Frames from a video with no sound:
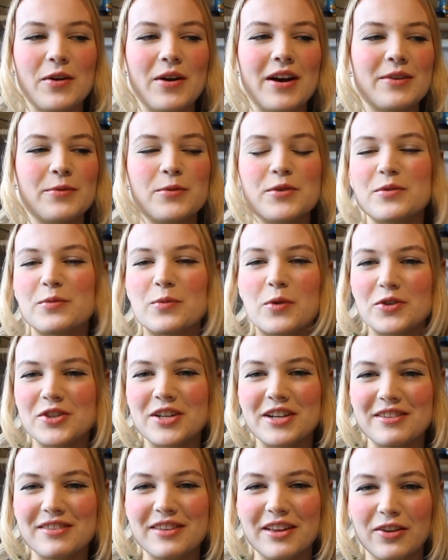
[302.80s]
I wouldn't watch
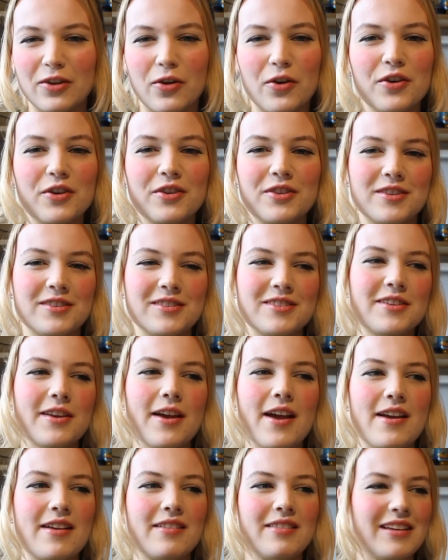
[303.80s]
anything longer than
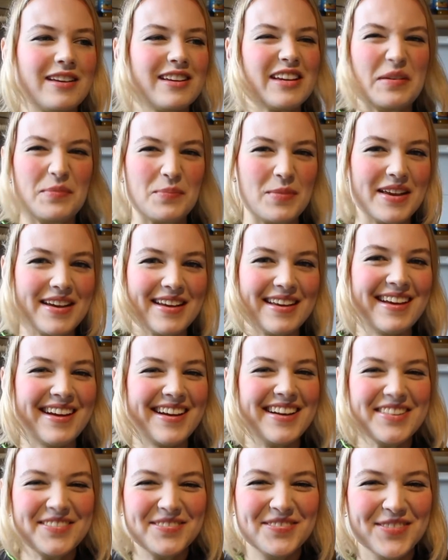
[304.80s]
say a minute.
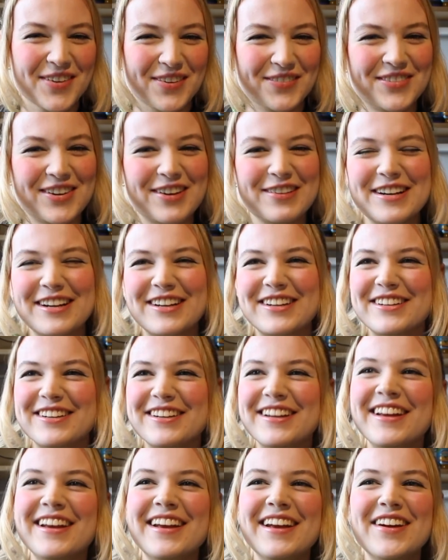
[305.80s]
I'm not very good
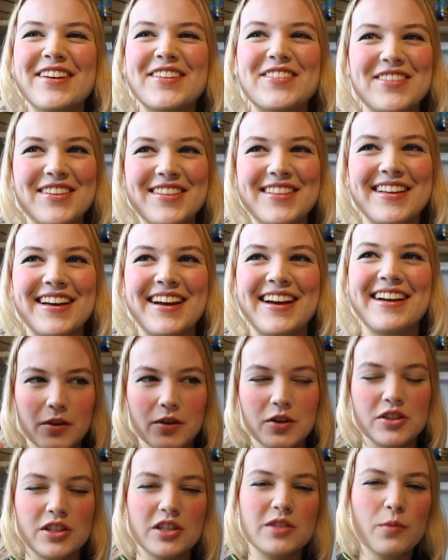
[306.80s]
with that
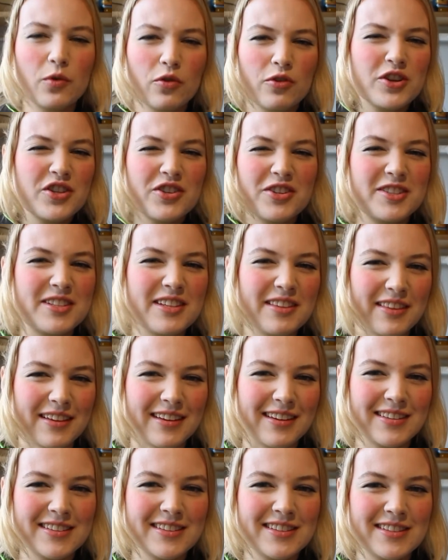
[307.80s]
because there's more interesting
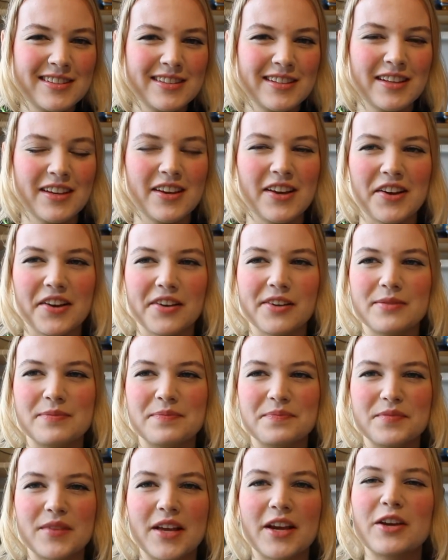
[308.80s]
things.
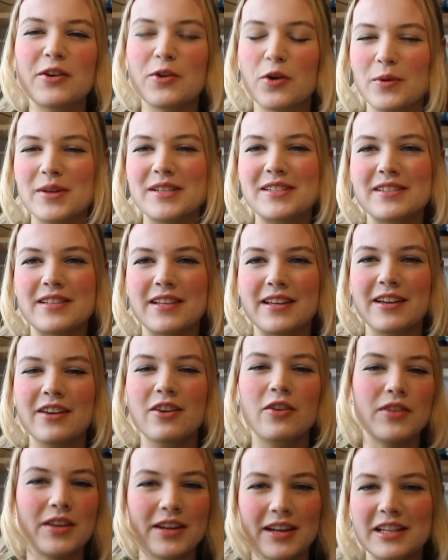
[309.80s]
I can always think
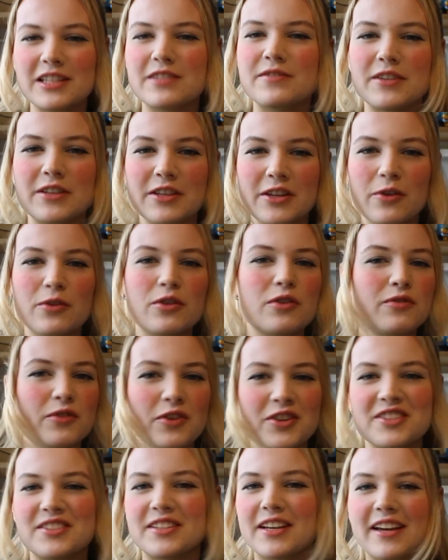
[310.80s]
on the next video, the
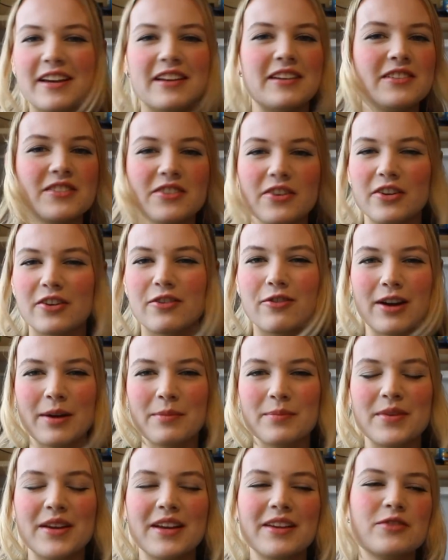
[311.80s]
first second is gonna grab
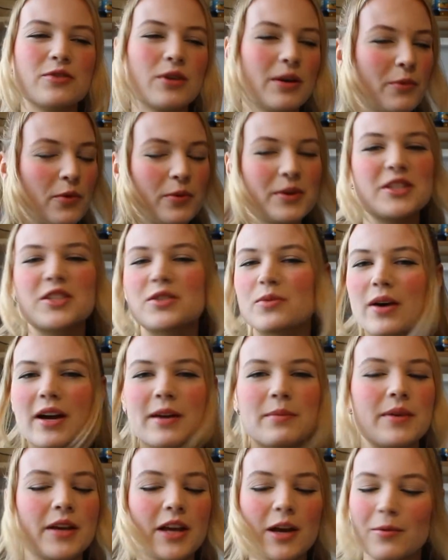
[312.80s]
me. So I'm always
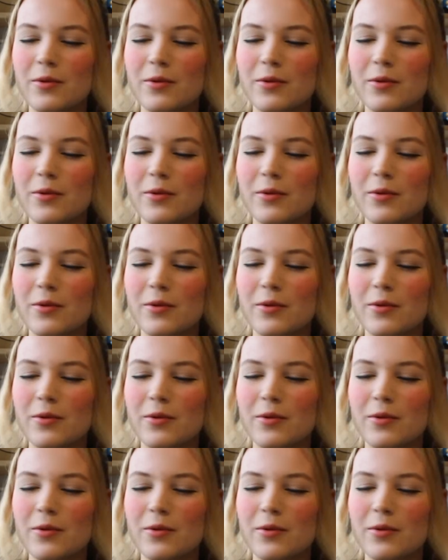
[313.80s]
swiping.